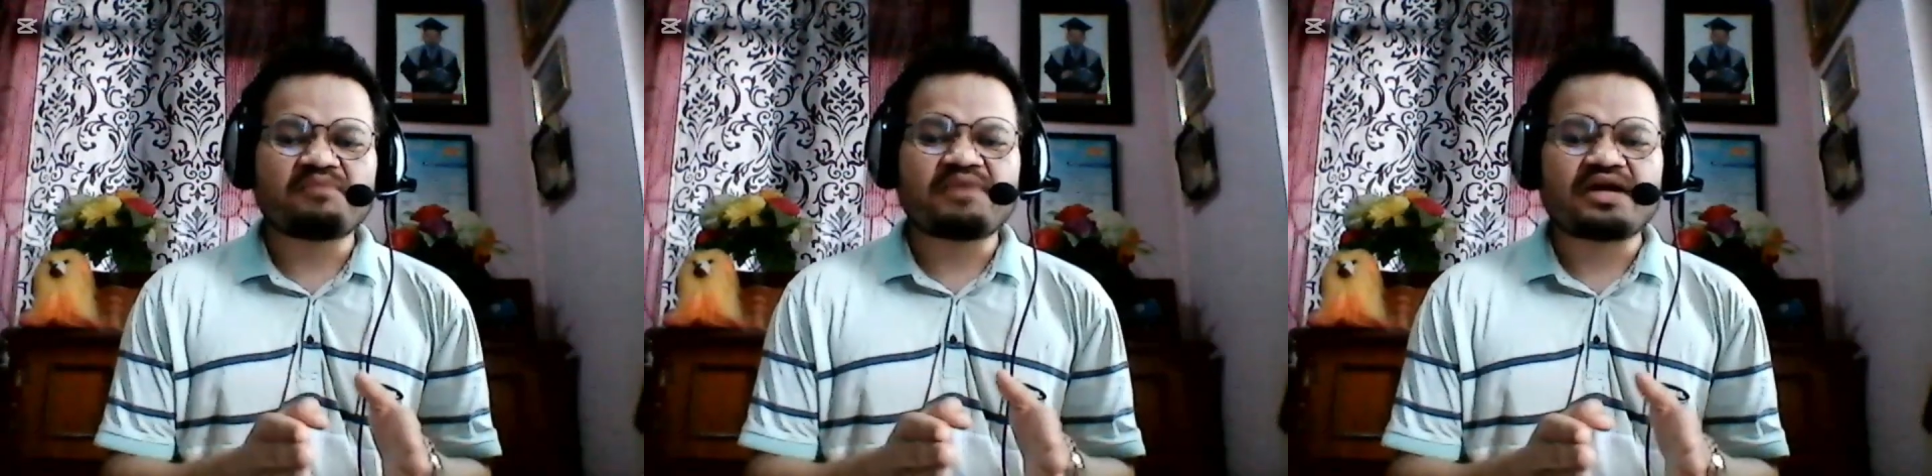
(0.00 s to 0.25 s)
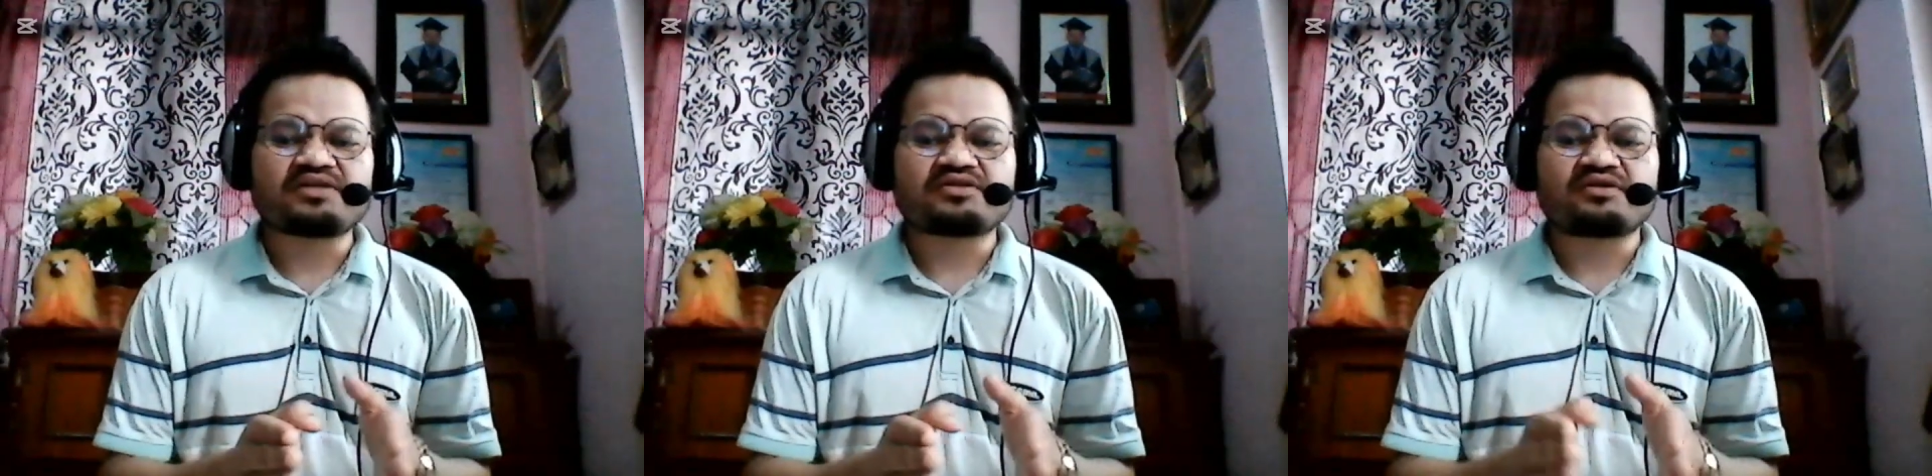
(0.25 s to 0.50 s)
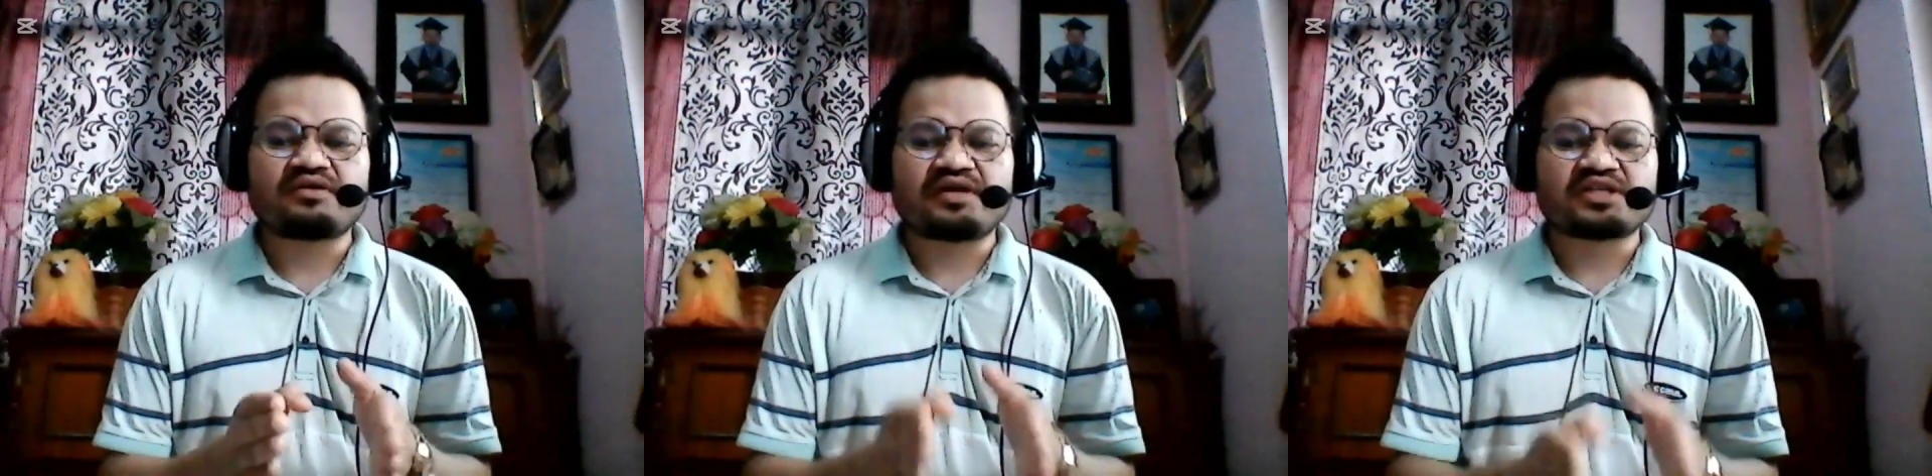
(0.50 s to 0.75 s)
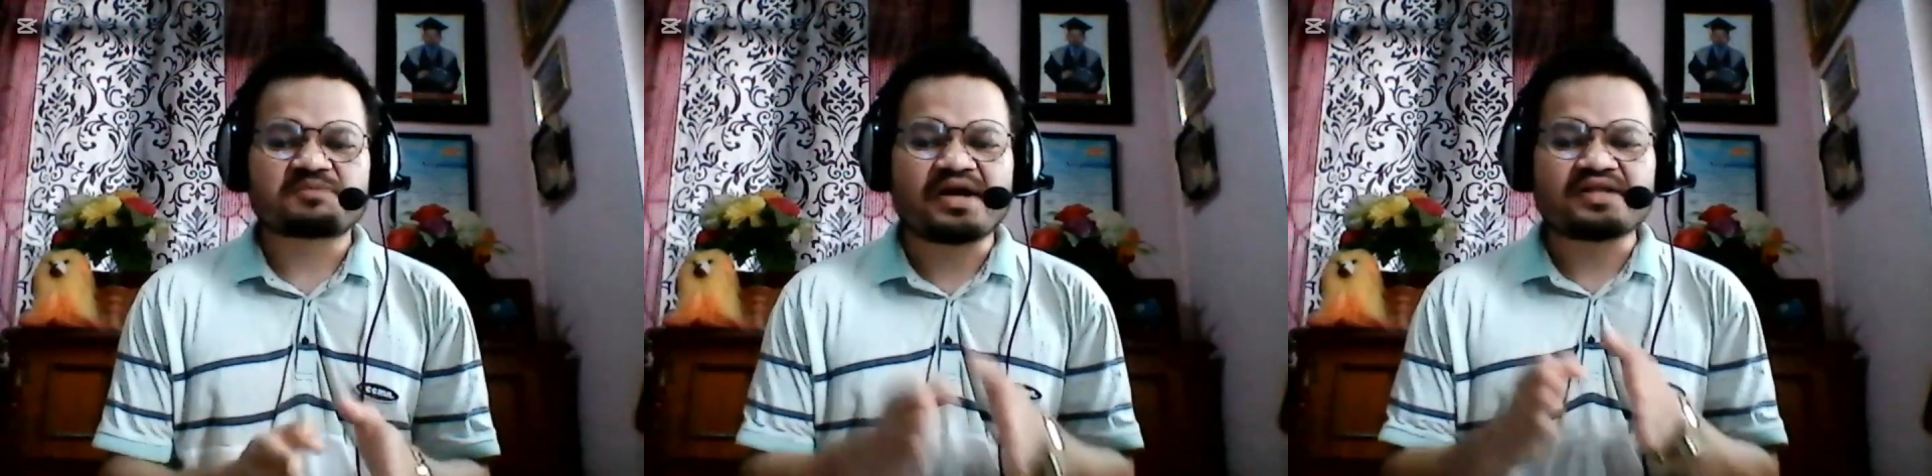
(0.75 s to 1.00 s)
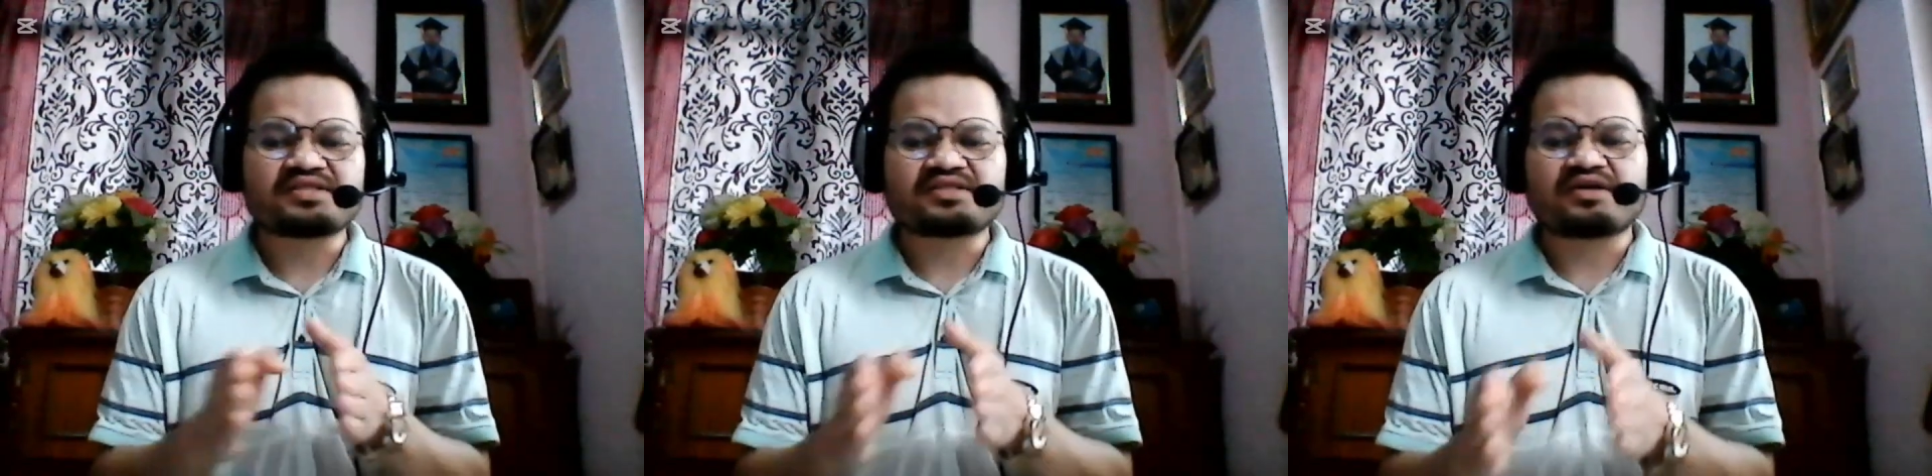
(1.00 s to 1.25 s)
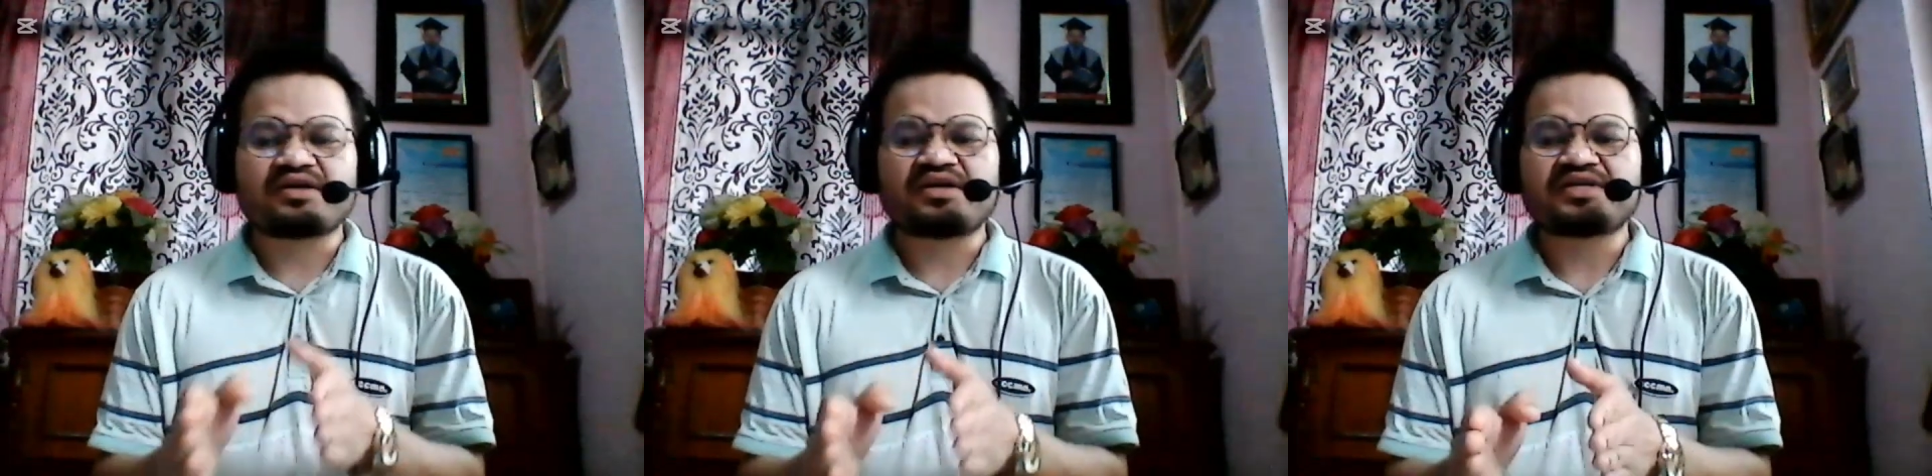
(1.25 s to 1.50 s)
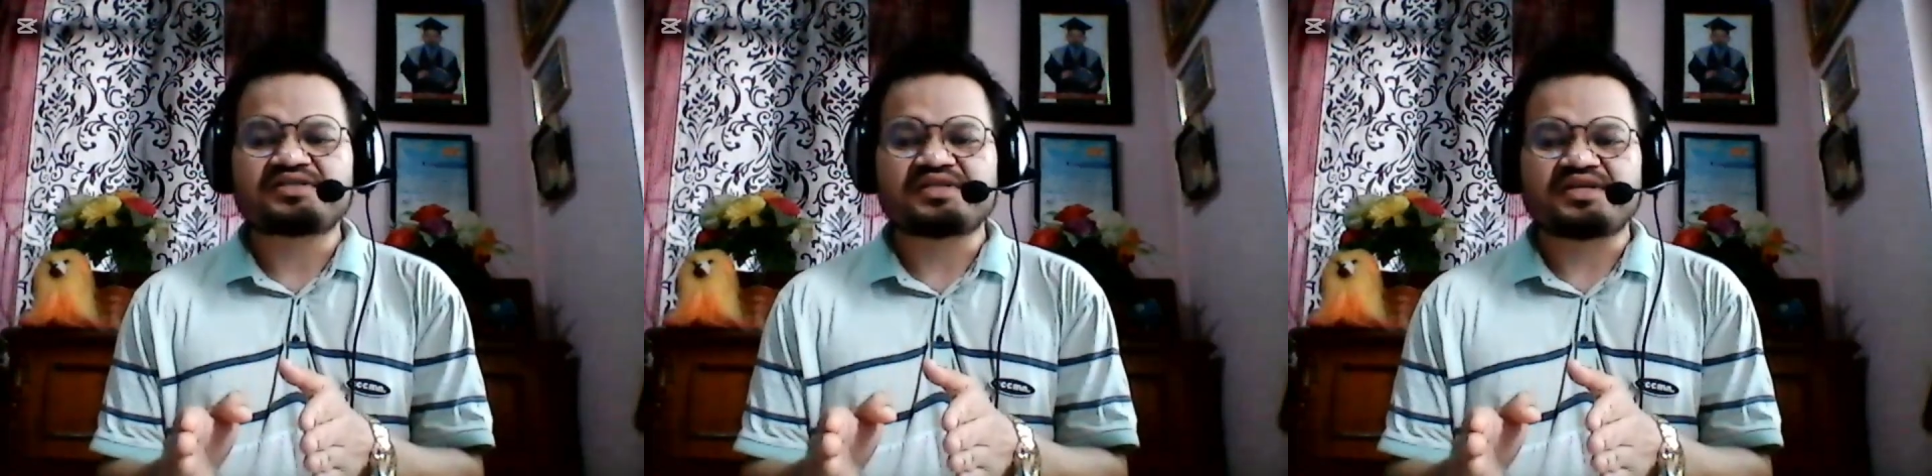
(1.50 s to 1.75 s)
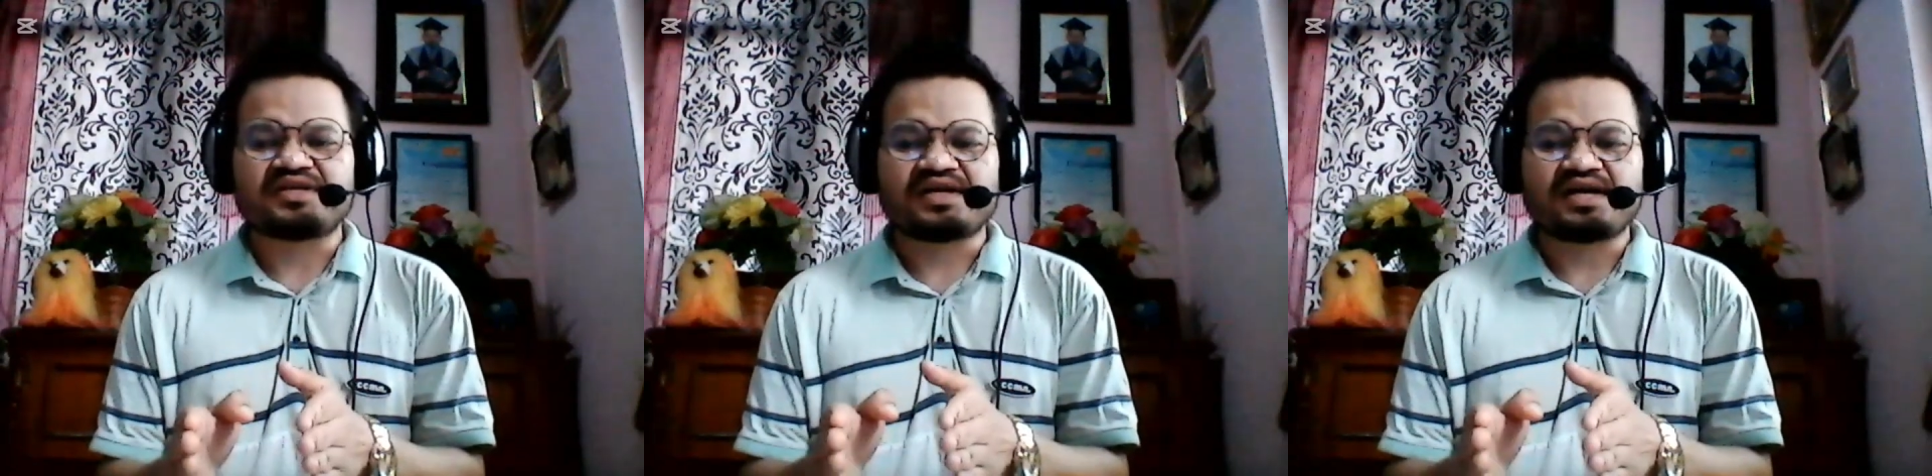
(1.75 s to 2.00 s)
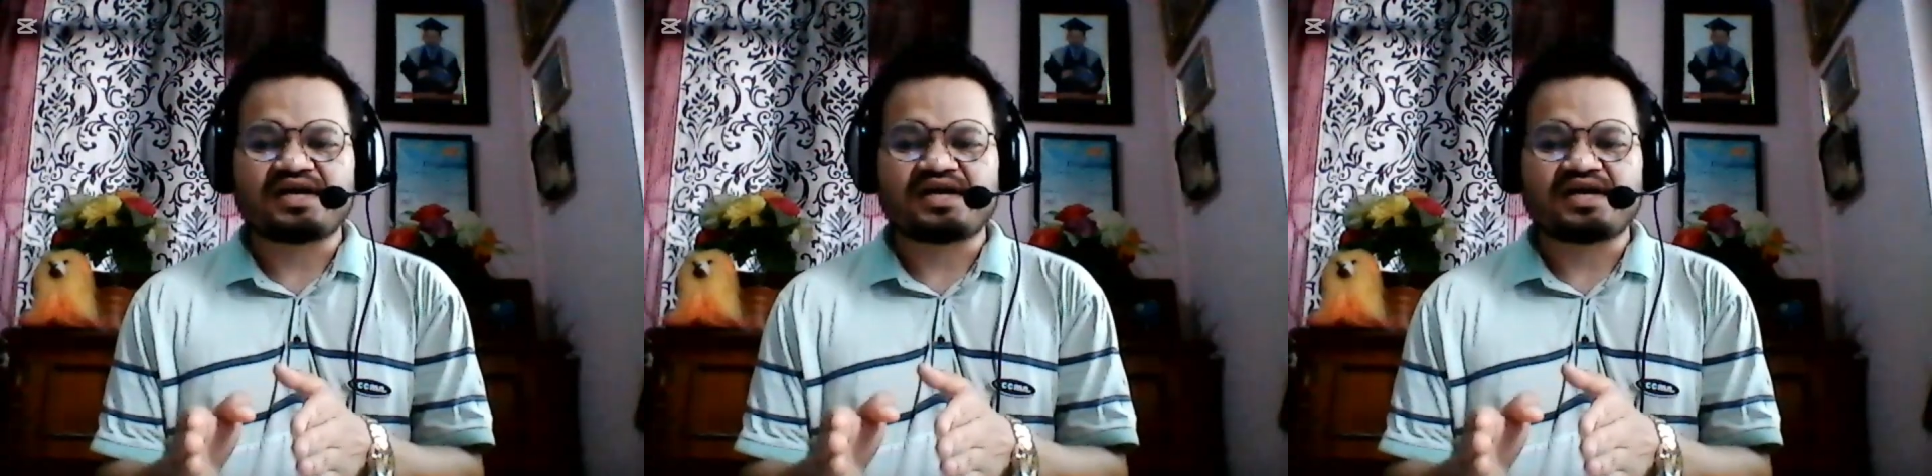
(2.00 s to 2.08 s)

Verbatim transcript: matter expands on heating